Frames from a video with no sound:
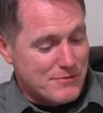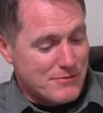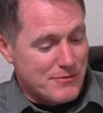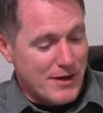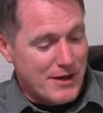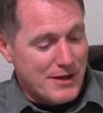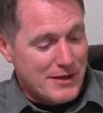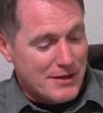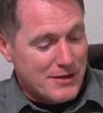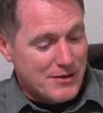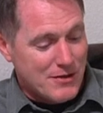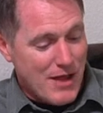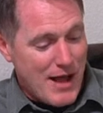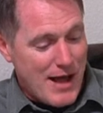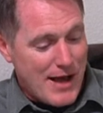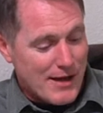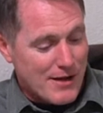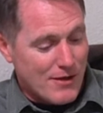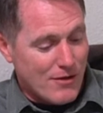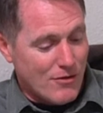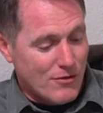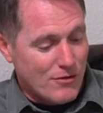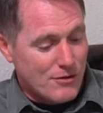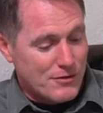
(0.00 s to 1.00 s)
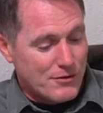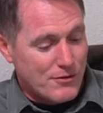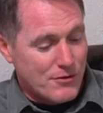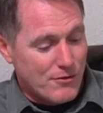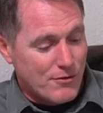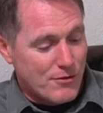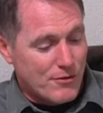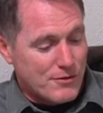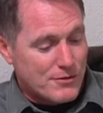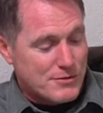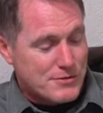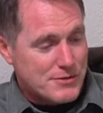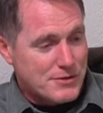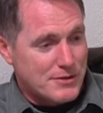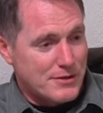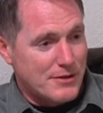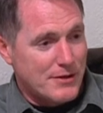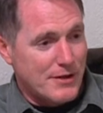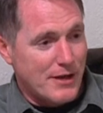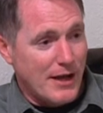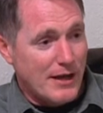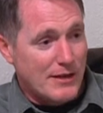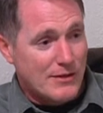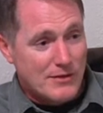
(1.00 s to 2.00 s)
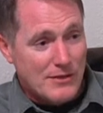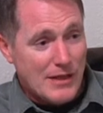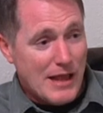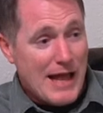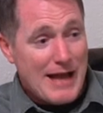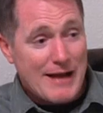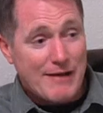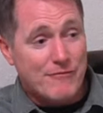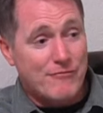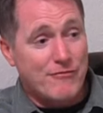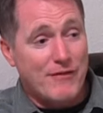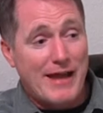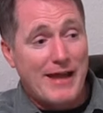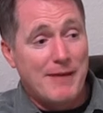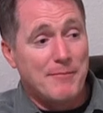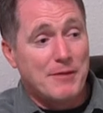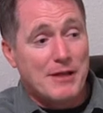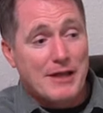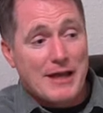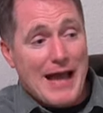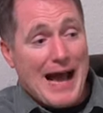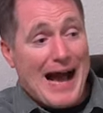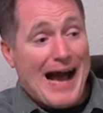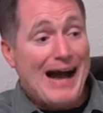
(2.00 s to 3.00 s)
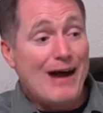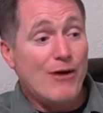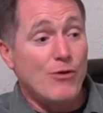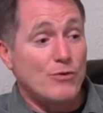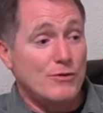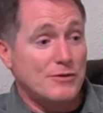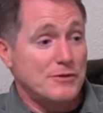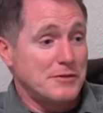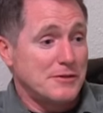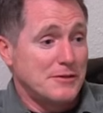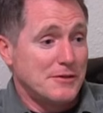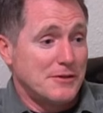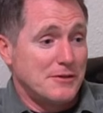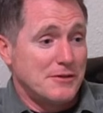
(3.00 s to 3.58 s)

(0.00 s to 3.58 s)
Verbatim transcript: ready to lock all the doors and lock family out